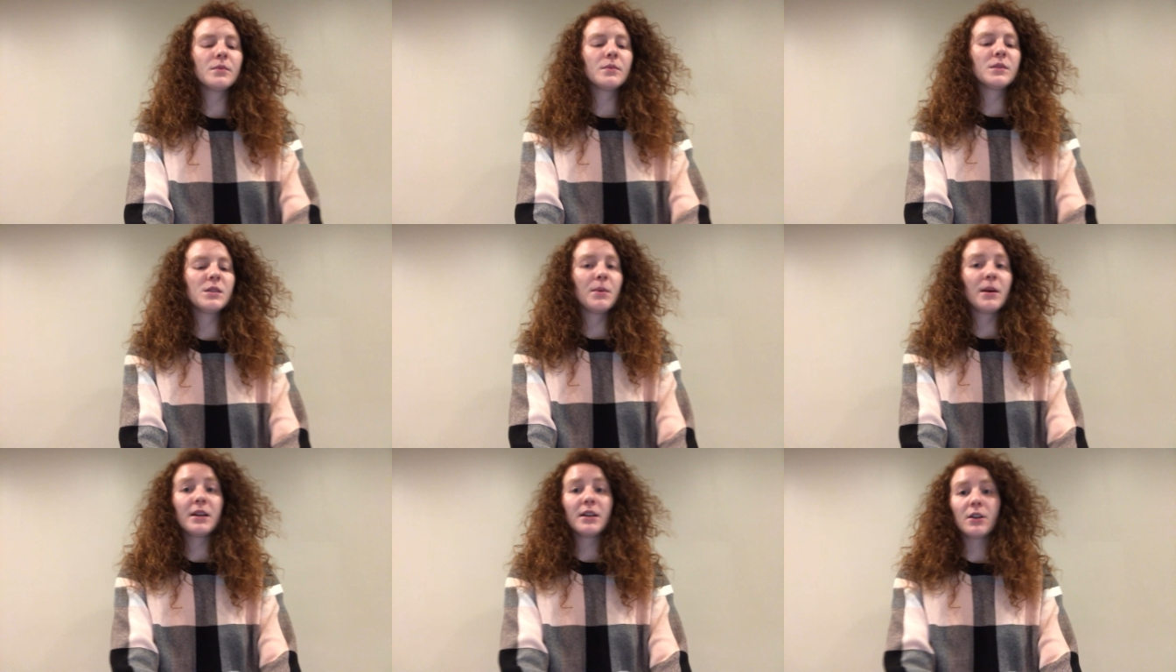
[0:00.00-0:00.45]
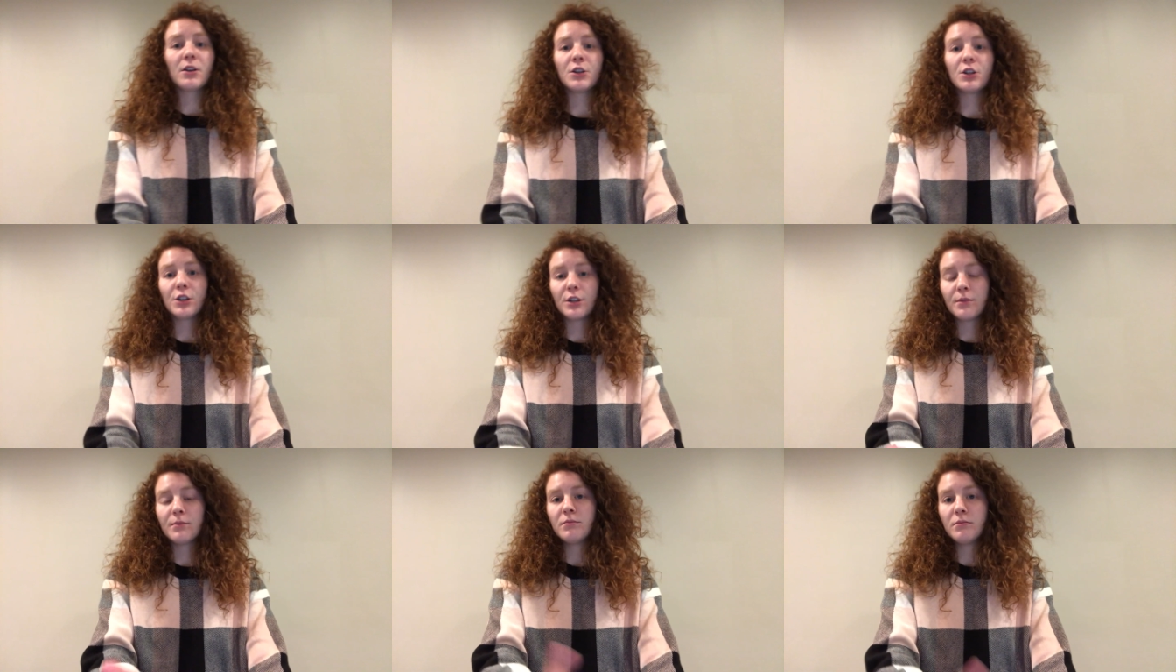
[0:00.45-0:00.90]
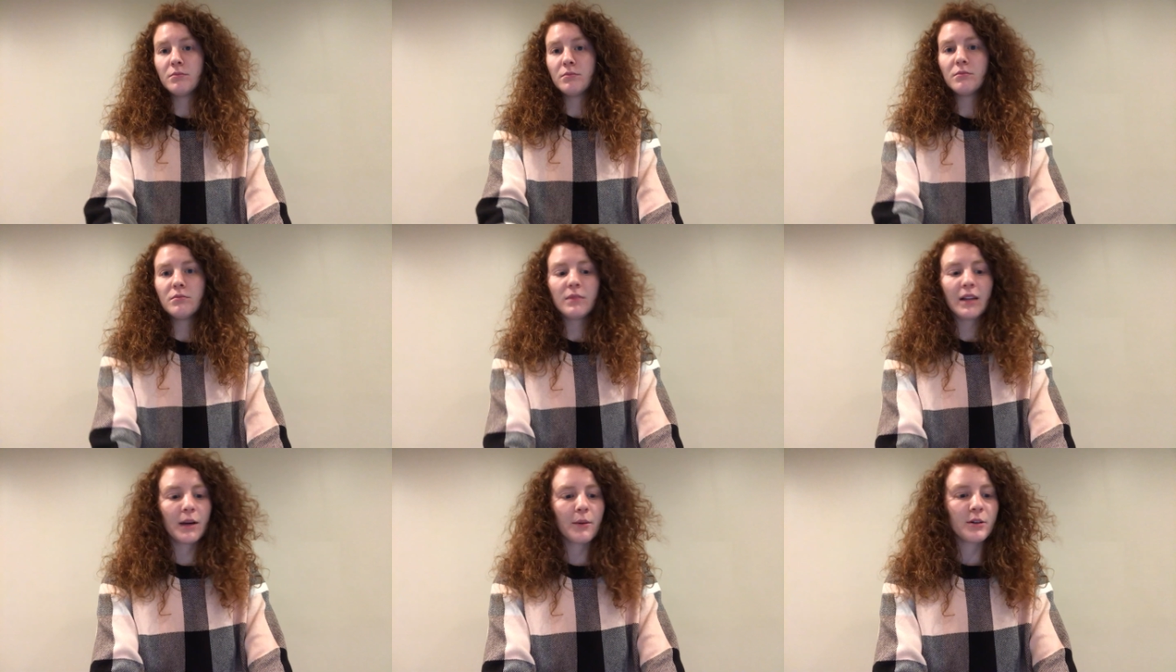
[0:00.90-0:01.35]
depending on your
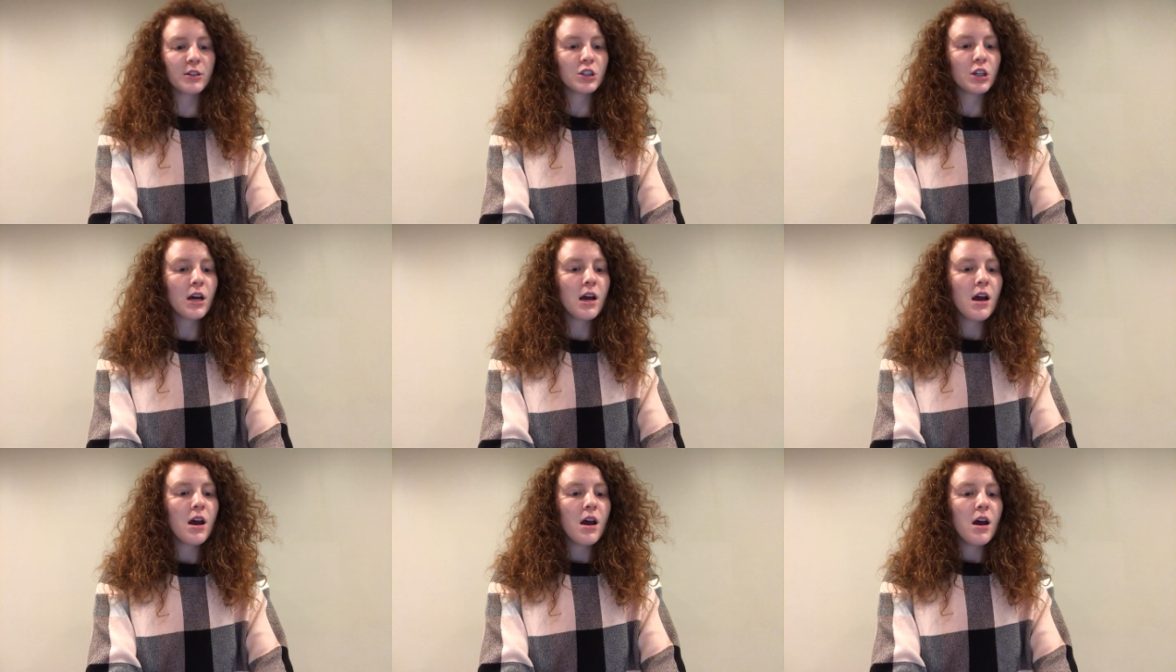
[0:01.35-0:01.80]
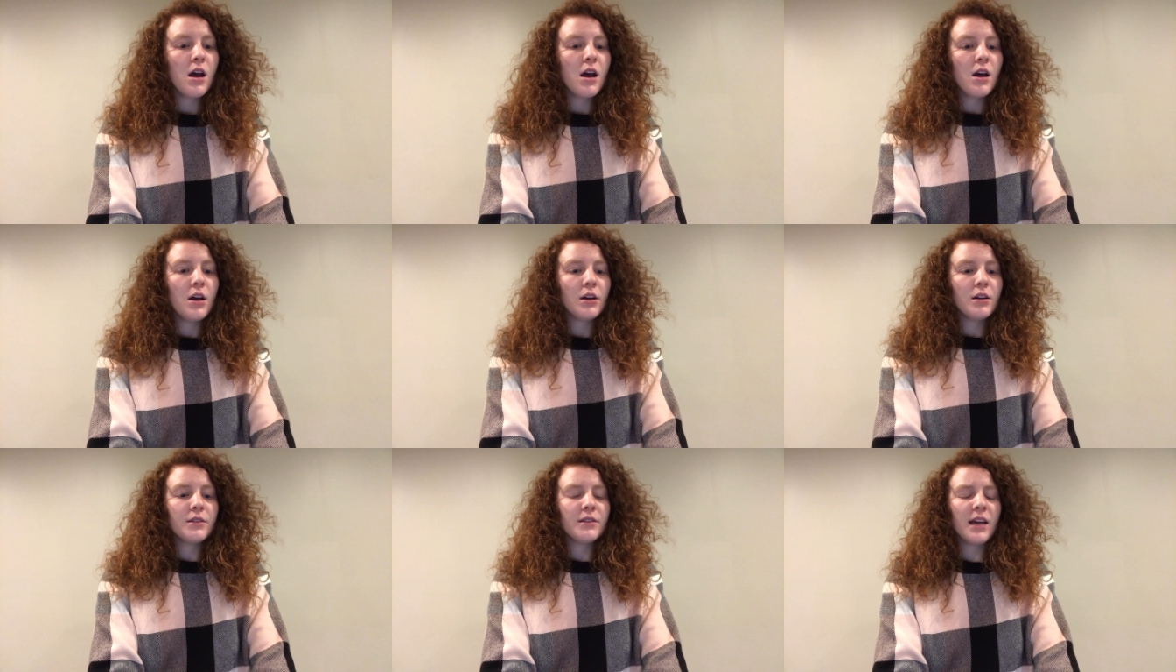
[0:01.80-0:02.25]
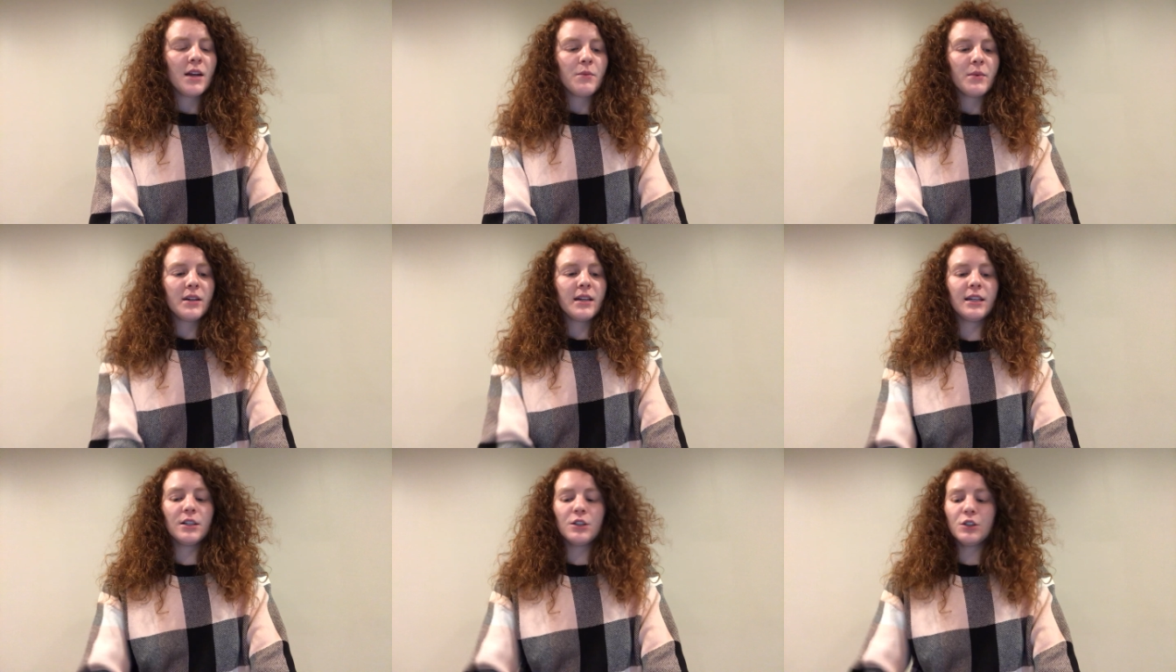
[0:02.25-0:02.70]
language. Then
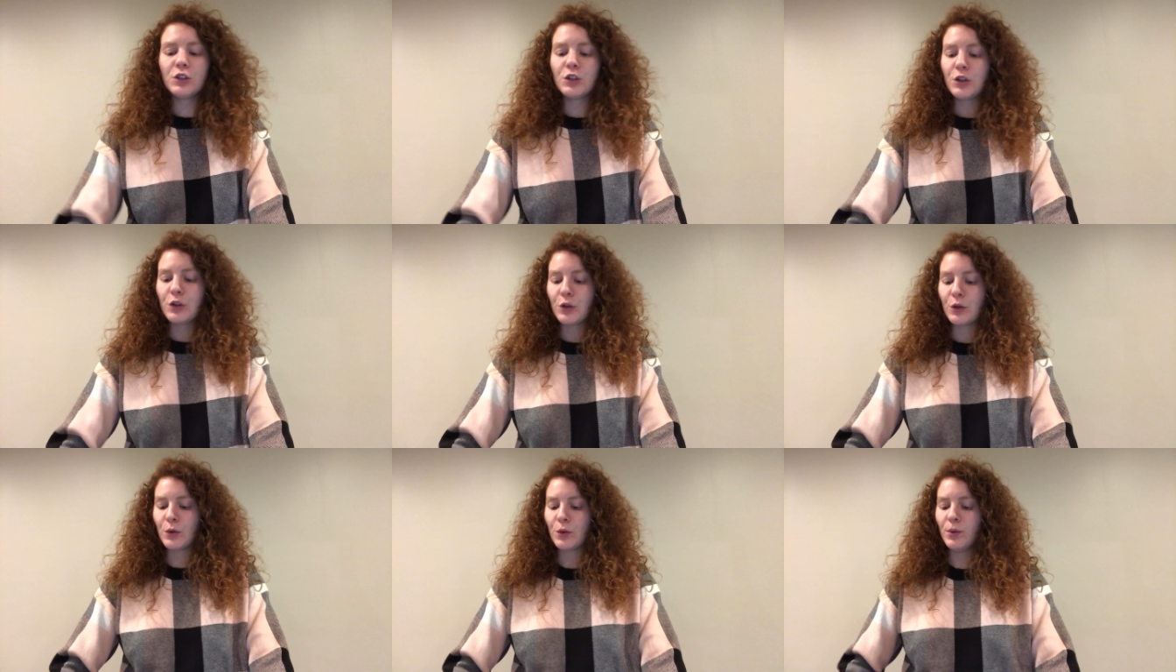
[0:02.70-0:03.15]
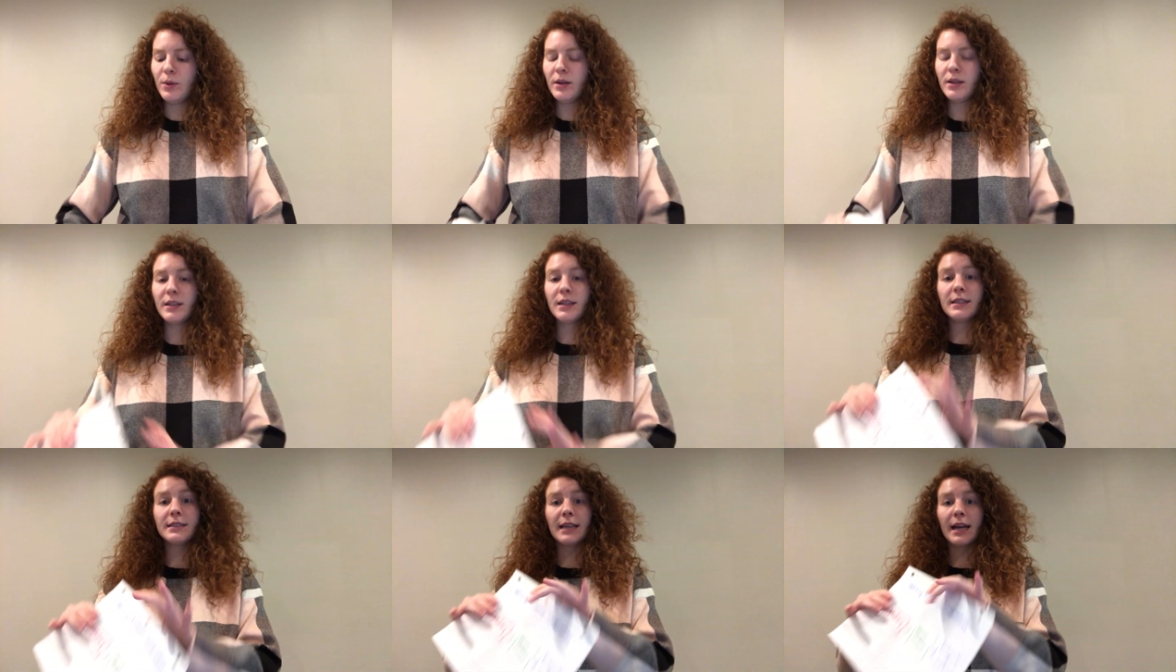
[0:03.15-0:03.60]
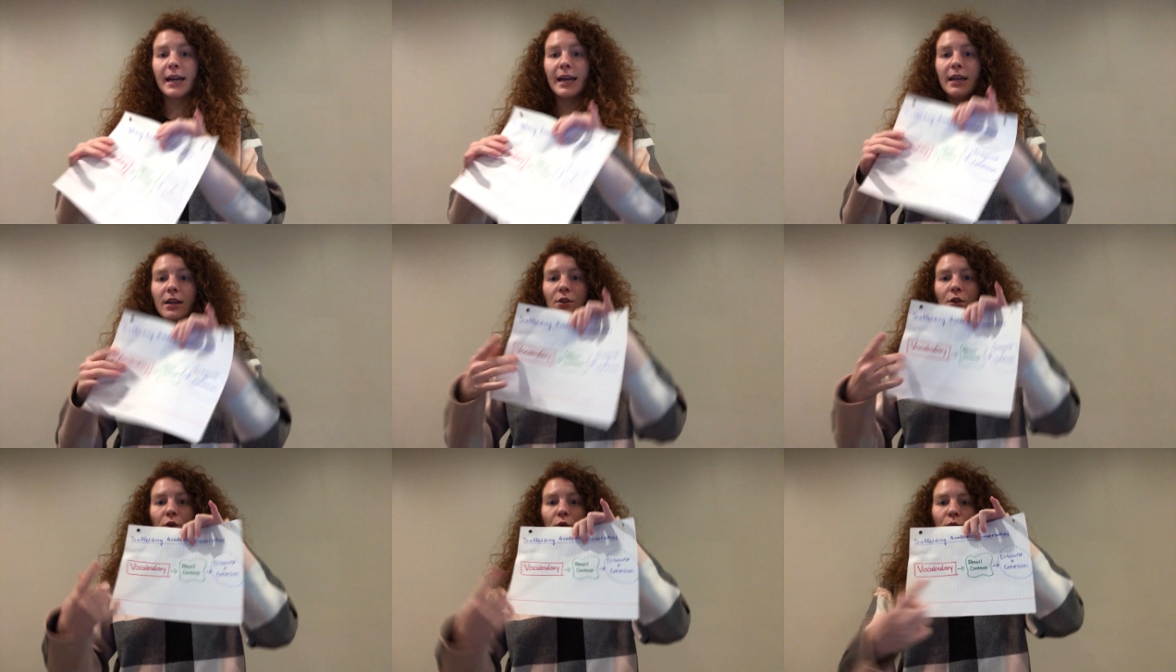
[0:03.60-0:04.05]
we need to, second,